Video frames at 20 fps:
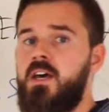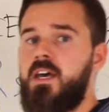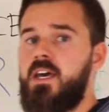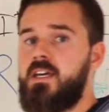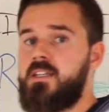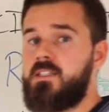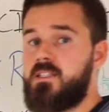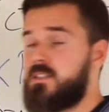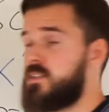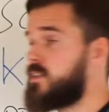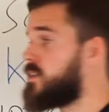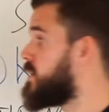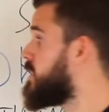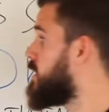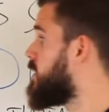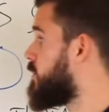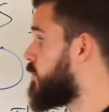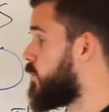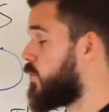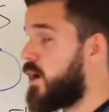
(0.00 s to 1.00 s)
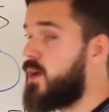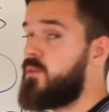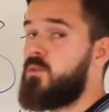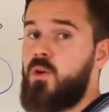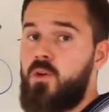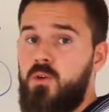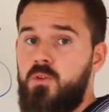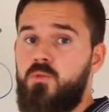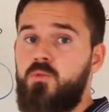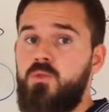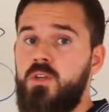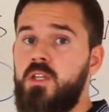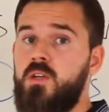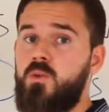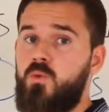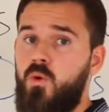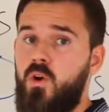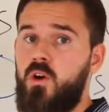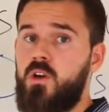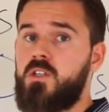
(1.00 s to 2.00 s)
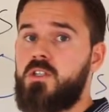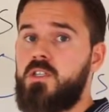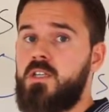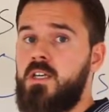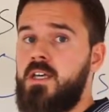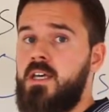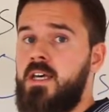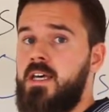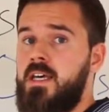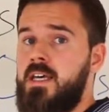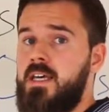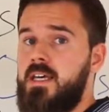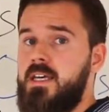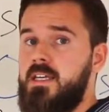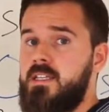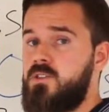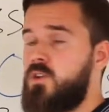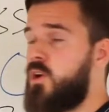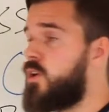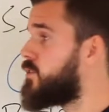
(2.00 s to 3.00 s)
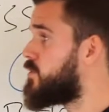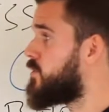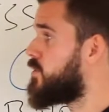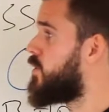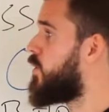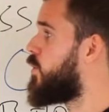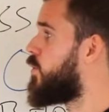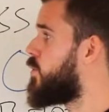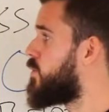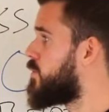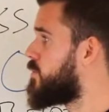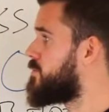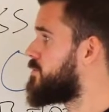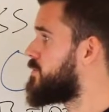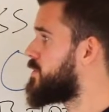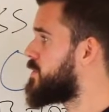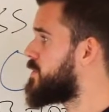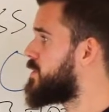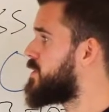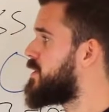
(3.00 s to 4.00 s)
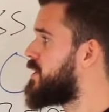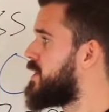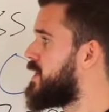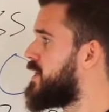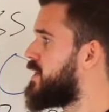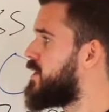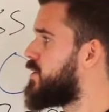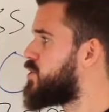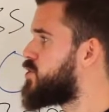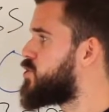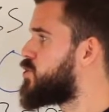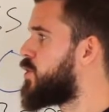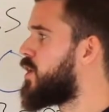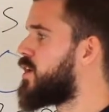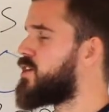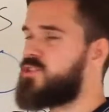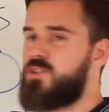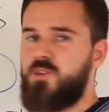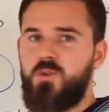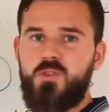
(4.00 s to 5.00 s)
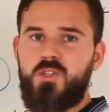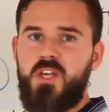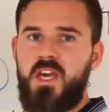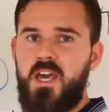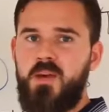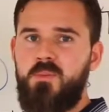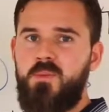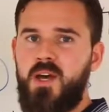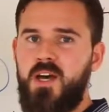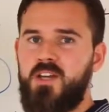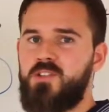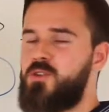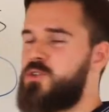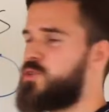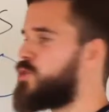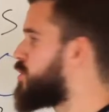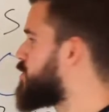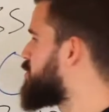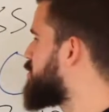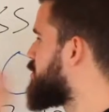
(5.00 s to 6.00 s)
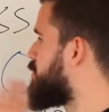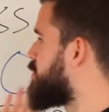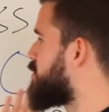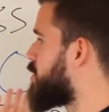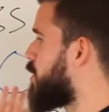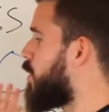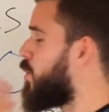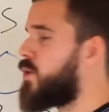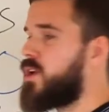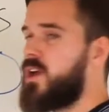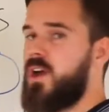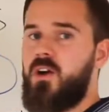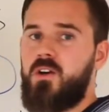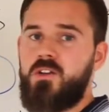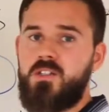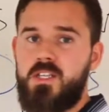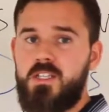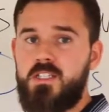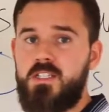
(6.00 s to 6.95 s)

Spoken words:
It's what I've learned really works is not, should I choose KPIs or should I choose OKRs?